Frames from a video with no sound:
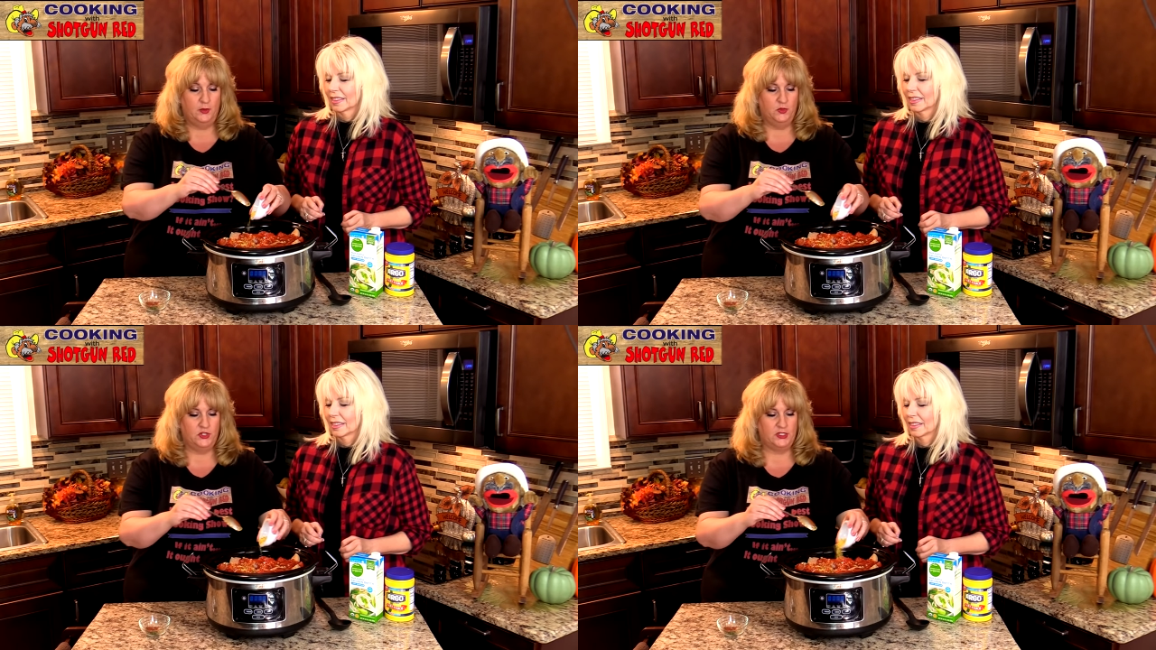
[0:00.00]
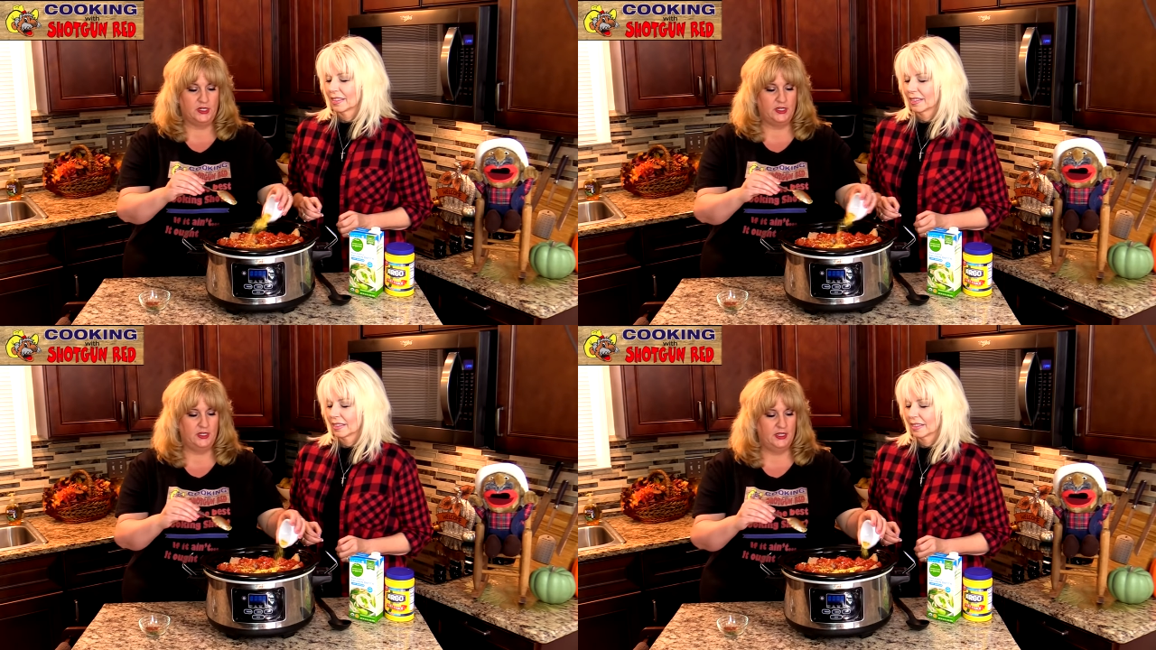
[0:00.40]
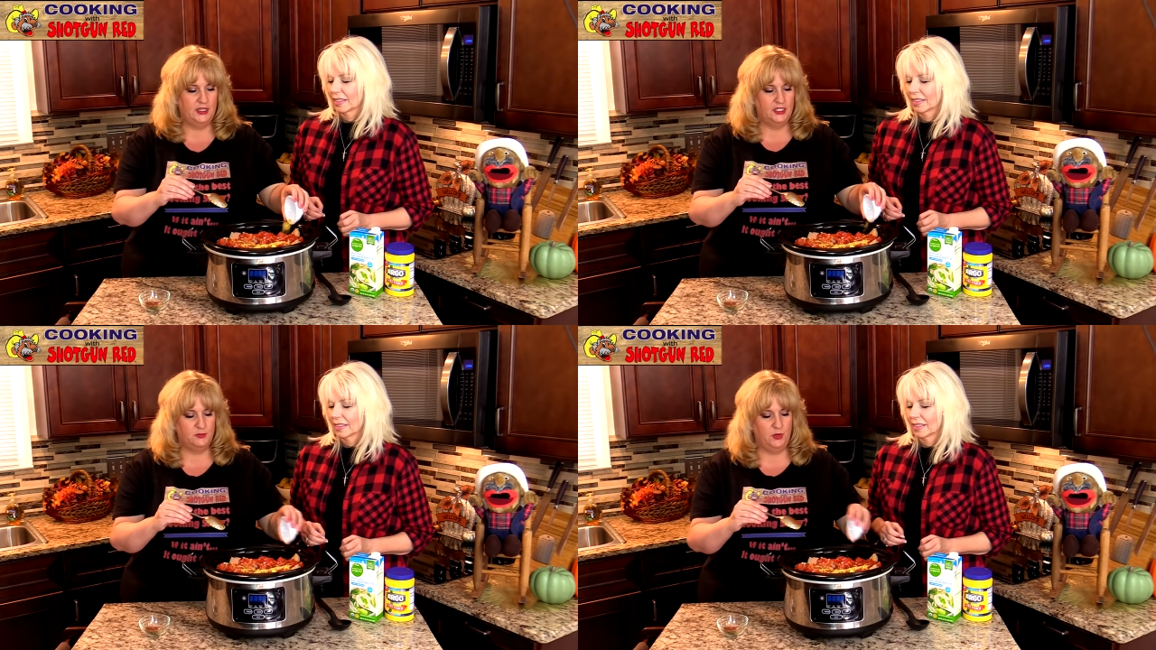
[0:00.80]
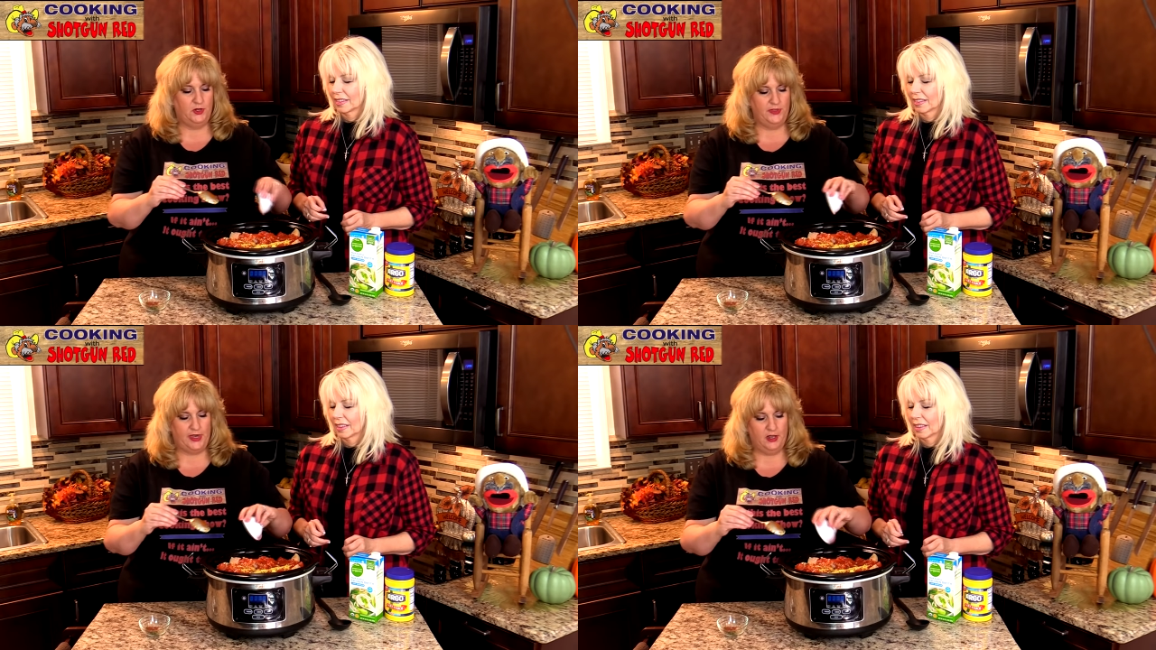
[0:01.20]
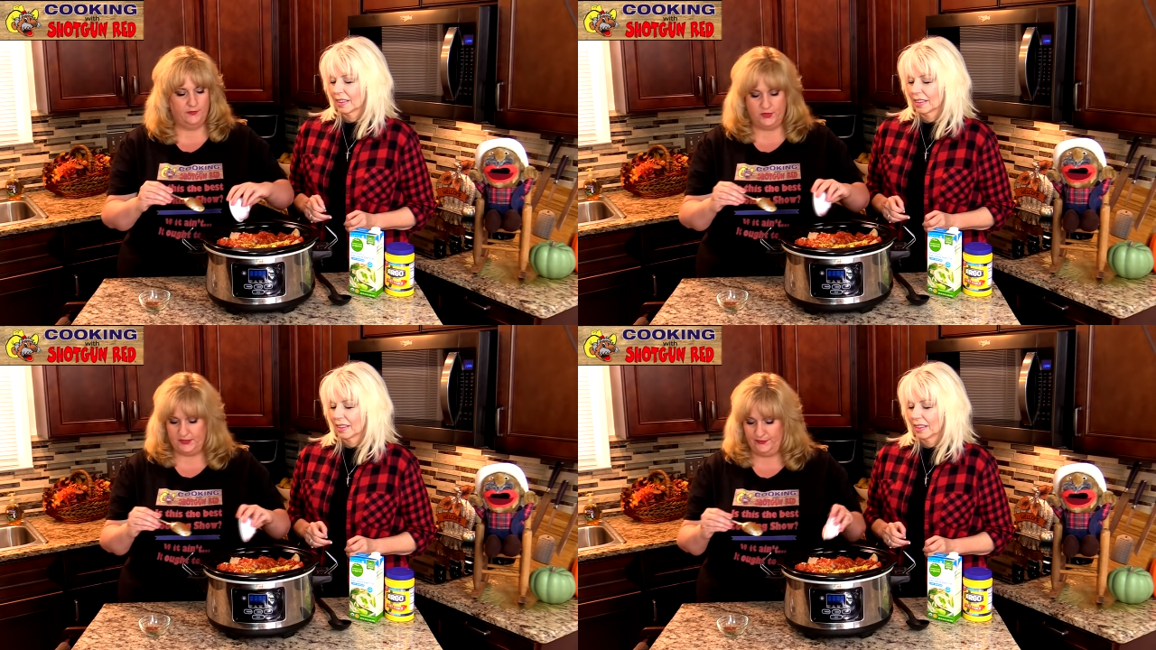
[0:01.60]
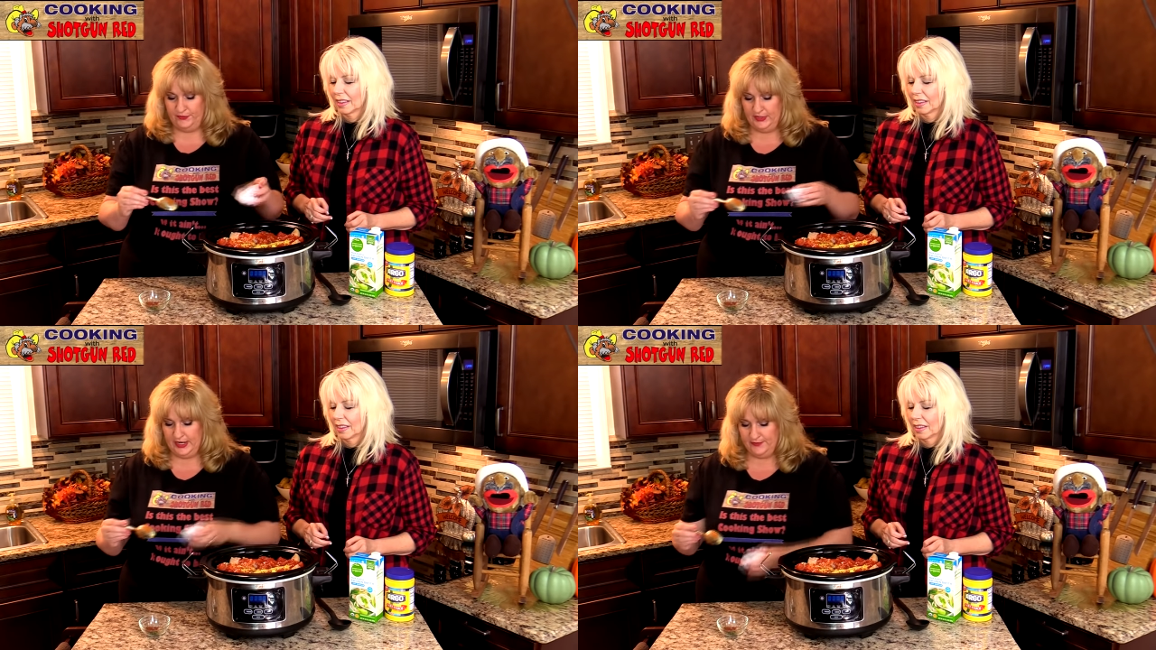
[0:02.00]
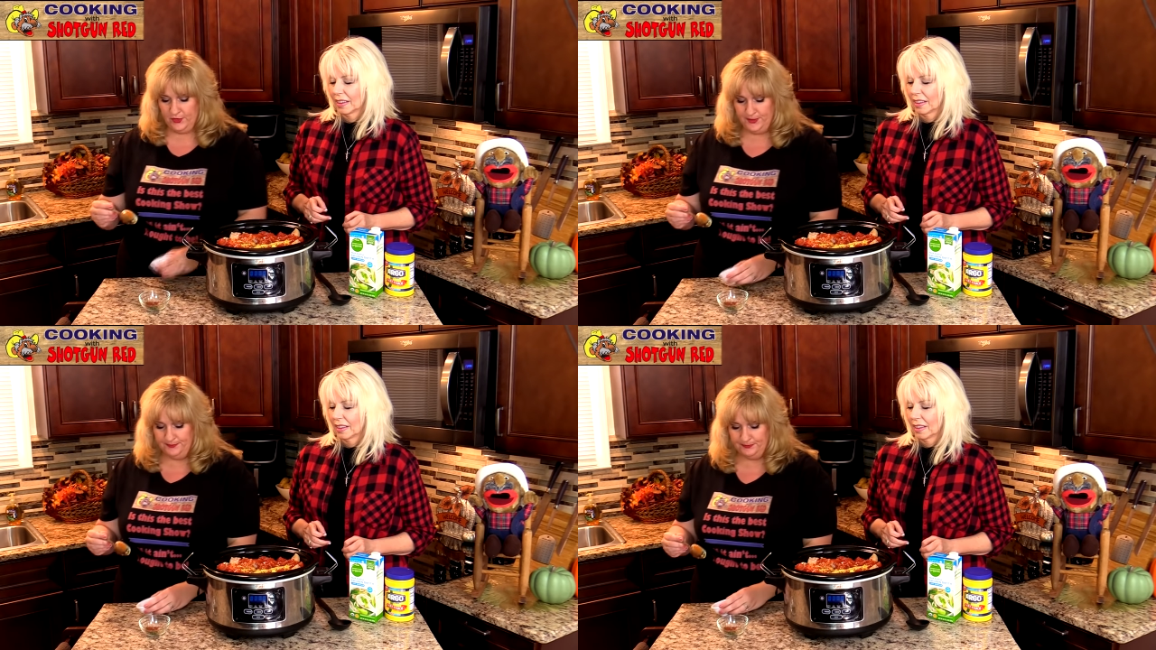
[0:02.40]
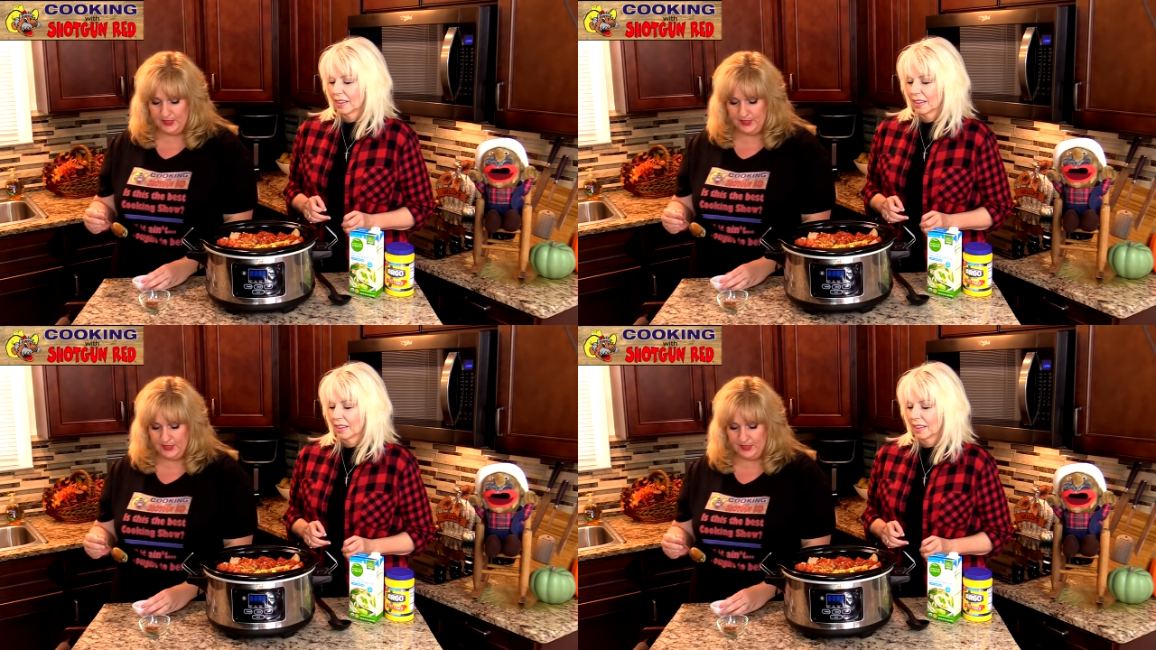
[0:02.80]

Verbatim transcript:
Speaker 1: and we're just going to sprinkle that on for some flavor.